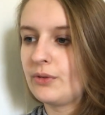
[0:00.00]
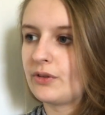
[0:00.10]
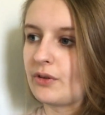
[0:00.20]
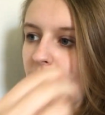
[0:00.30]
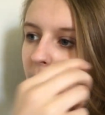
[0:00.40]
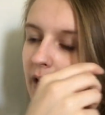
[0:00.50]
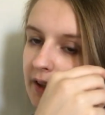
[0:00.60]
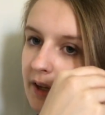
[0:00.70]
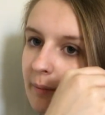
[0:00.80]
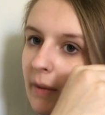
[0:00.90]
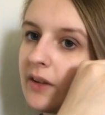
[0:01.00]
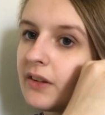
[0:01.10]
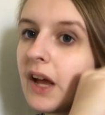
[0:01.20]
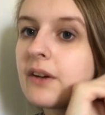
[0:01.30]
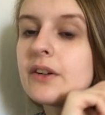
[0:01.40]
so I think my
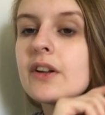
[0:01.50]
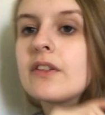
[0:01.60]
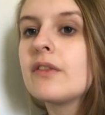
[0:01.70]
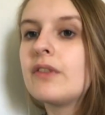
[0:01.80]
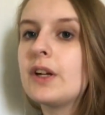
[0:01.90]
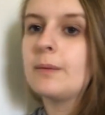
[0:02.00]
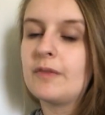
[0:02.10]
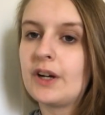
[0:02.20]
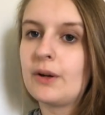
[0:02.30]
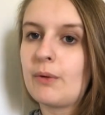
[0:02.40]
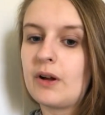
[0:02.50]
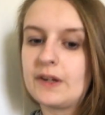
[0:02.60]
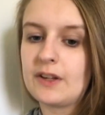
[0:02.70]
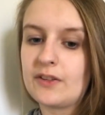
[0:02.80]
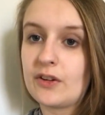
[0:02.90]
saddle doesn't fit him very well
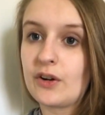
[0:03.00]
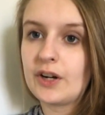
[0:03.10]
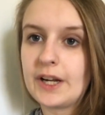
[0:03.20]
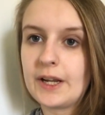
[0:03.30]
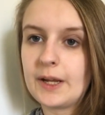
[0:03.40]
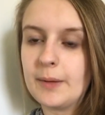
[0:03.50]
and is hurting